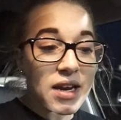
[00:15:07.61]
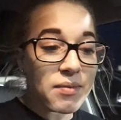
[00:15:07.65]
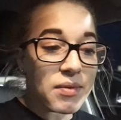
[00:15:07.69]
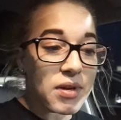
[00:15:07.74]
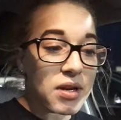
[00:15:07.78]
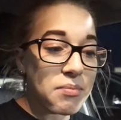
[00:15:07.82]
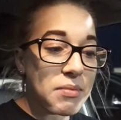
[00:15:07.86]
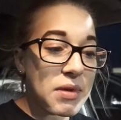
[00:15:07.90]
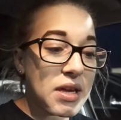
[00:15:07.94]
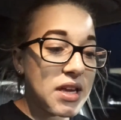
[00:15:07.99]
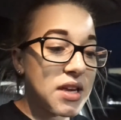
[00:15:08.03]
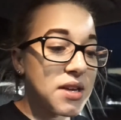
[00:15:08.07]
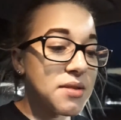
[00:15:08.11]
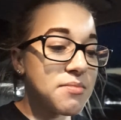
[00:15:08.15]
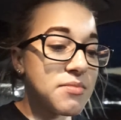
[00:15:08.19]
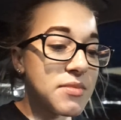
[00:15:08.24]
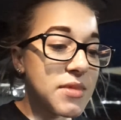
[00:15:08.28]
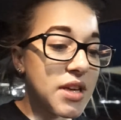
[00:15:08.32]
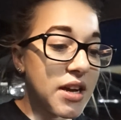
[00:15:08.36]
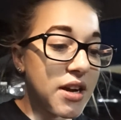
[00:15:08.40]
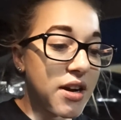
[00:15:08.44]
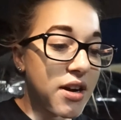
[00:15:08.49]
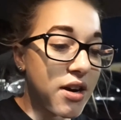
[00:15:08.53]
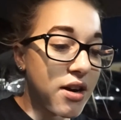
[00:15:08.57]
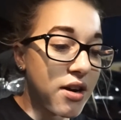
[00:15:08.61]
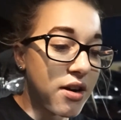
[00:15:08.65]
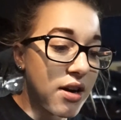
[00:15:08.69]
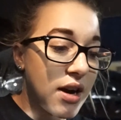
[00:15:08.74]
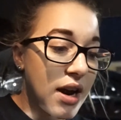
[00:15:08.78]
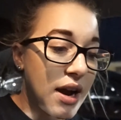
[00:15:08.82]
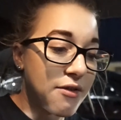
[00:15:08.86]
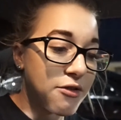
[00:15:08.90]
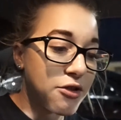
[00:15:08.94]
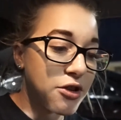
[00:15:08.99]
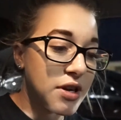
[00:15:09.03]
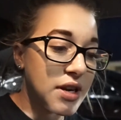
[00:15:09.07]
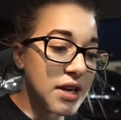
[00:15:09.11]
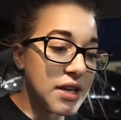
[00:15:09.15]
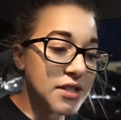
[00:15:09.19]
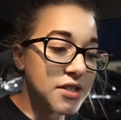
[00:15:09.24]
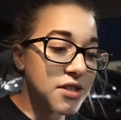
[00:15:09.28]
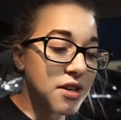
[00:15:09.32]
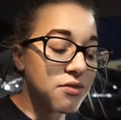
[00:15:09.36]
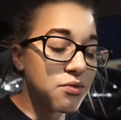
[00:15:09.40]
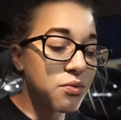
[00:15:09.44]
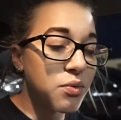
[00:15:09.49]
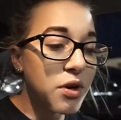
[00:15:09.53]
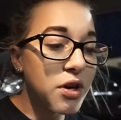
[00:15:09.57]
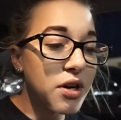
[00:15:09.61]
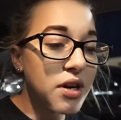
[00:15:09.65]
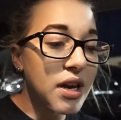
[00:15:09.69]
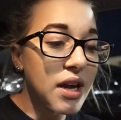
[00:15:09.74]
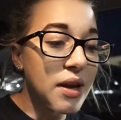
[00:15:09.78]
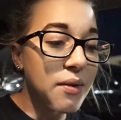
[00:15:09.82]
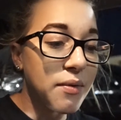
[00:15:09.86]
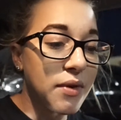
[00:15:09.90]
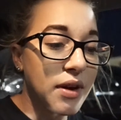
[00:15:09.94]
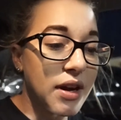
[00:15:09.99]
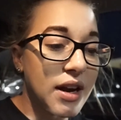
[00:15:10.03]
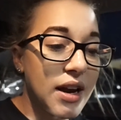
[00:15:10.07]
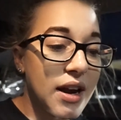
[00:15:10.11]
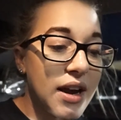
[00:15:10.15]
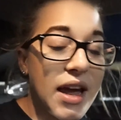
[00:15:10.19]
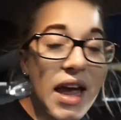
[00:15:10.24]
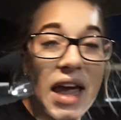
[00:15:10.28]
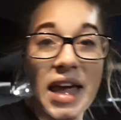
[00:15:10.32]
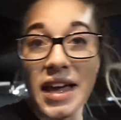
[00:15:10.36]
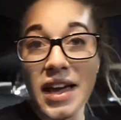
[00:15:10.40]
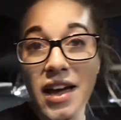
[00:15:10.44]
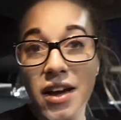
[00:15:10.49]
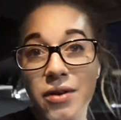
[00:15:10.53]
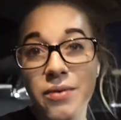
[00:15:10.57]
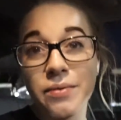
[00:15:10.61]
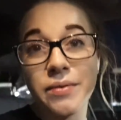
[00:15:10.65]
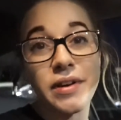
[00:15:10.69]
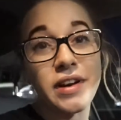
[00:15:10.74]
I'm gonna meet him there after he gets off work, and we're gonna hang out.